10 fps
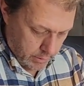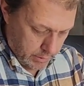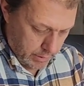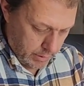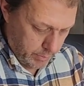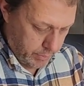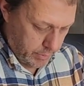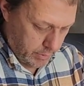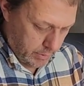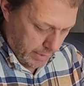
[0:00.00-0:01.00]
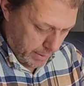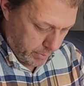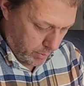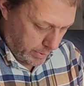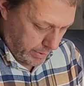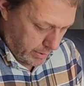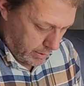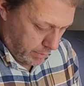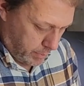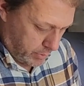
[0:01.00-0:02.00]
gently tap away,
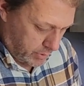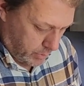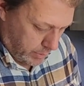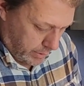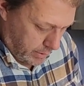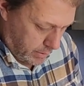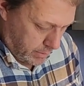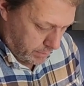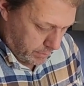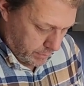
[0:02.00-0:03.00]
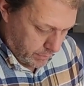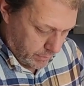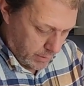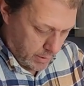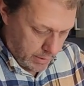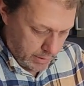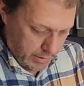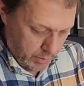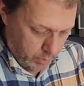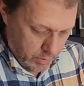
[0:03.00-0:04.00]
push away, and
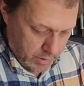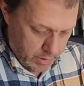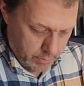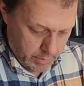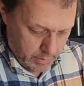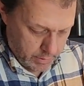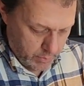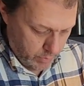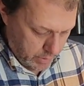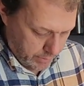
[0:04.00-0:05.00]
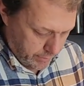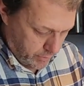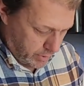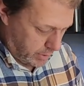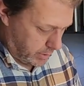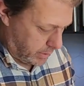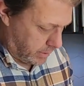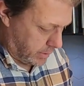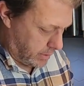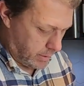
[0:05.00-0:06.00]
they will come free.
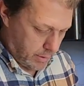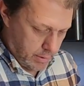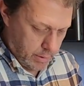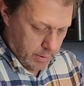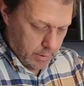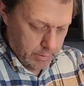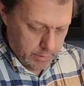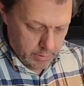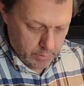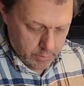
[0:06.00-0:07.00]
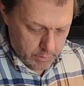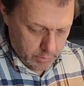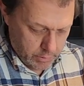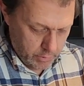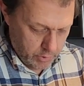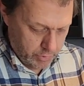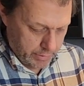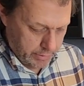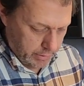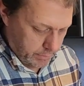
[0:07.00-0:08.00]
So don't
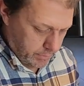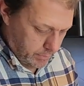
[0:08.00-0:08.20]
stress it.